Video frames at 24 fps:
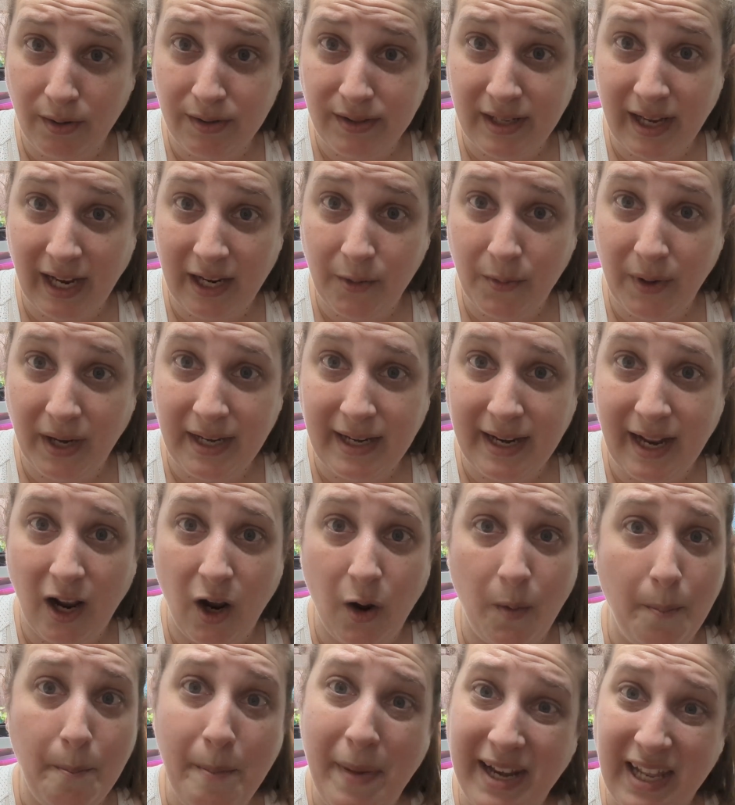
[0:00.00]
outside right
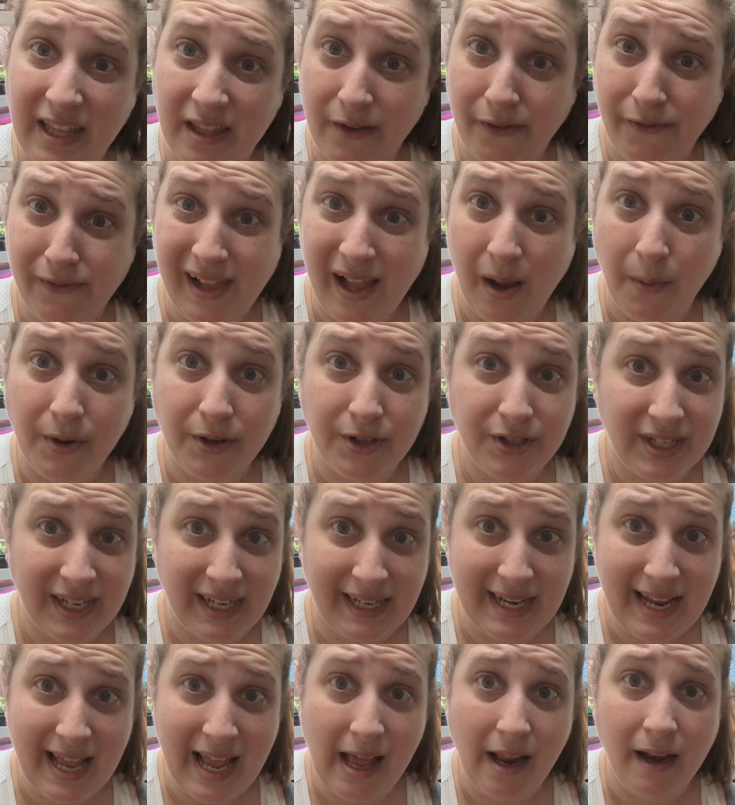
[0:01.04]
now. Many of the flowers
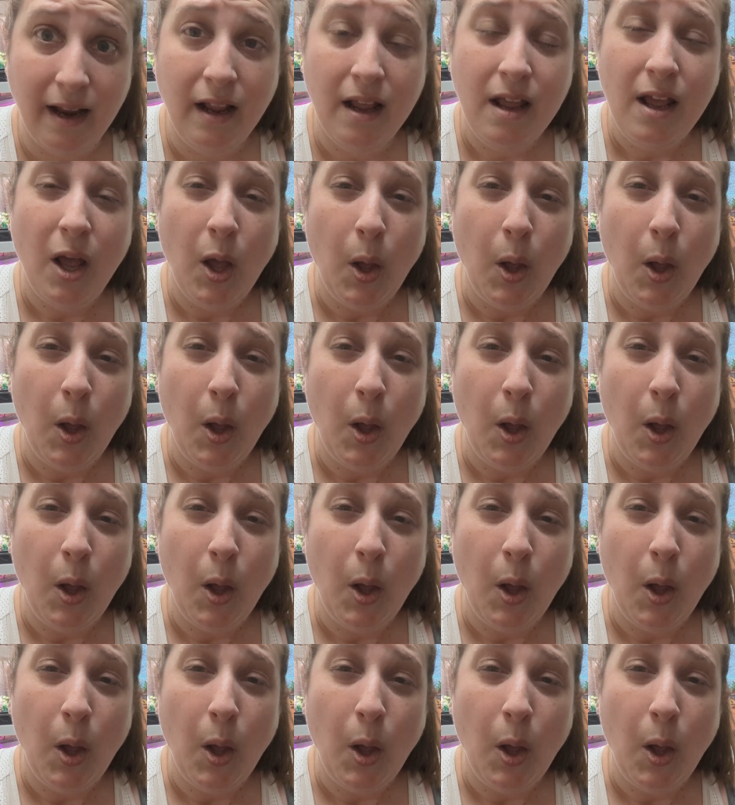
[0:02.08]
cannot.